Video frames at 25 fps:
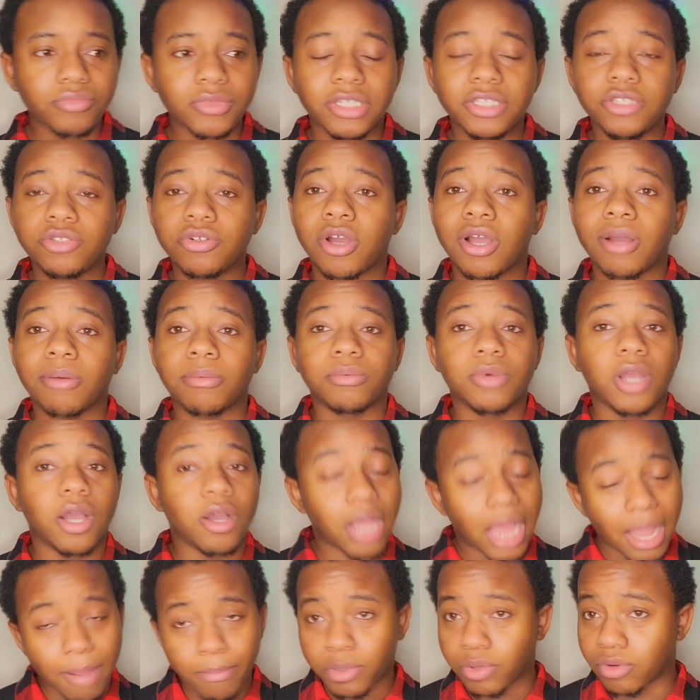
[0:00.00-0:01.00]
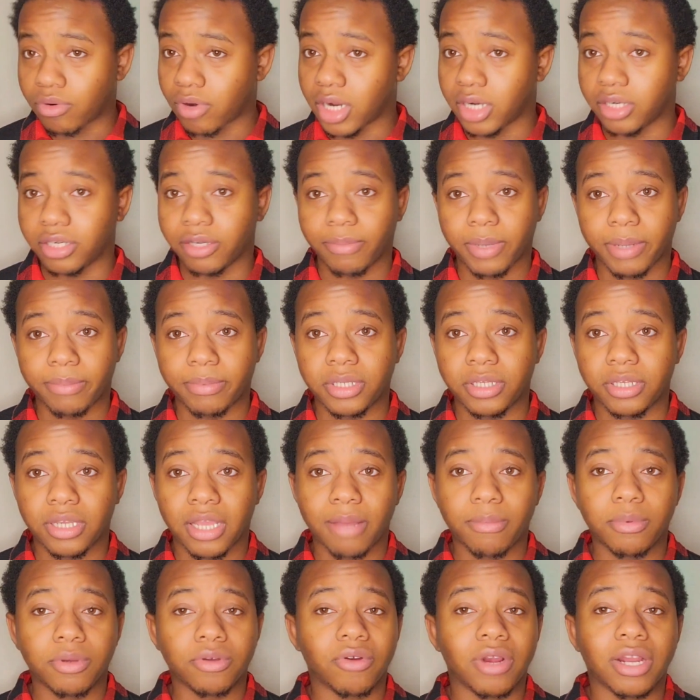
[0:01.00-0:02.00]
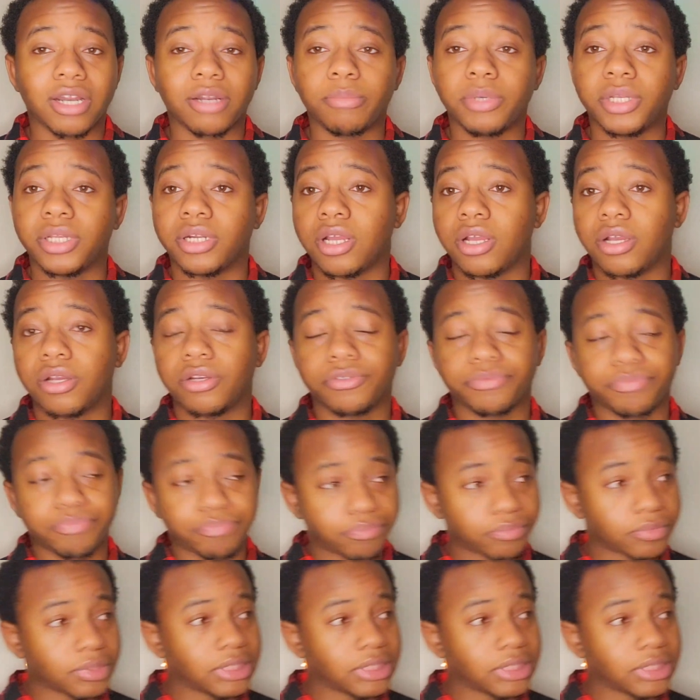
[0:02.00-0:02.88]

You know I'm I'm on Grindr, baby. I'm on Grindr being a home.